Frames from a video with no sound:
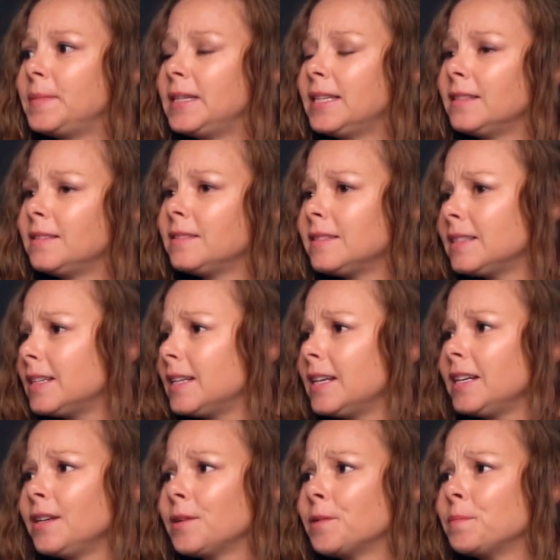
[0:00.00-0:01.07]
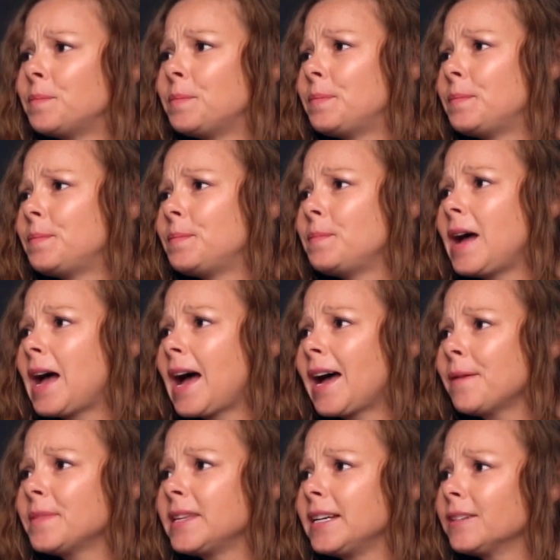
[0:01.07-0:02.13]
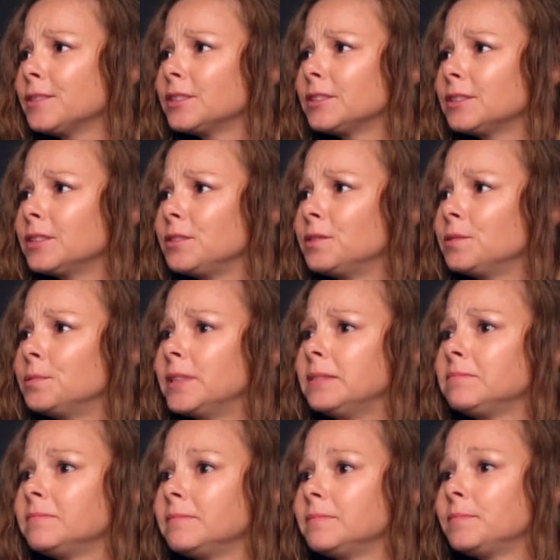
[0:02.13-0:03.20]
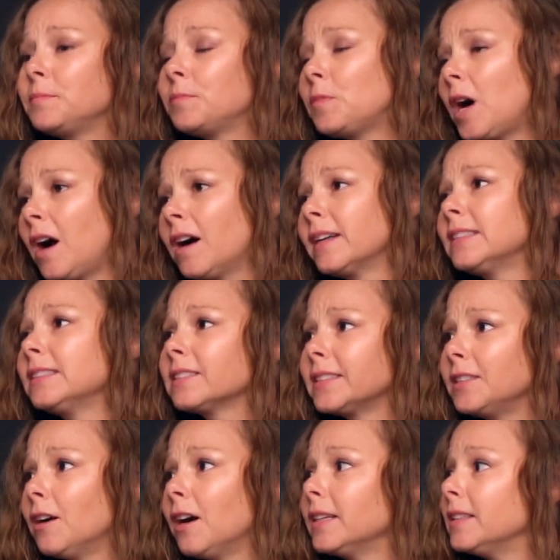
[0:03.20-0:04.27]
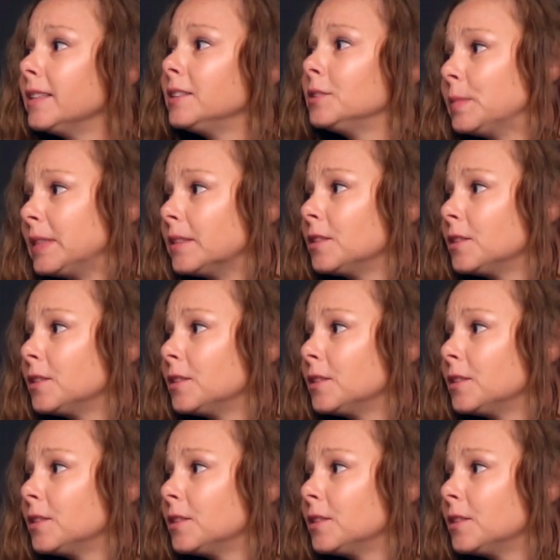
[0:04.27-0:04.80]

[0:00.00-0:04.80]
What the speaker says: you know, I'm there just to do what honestly God needs me to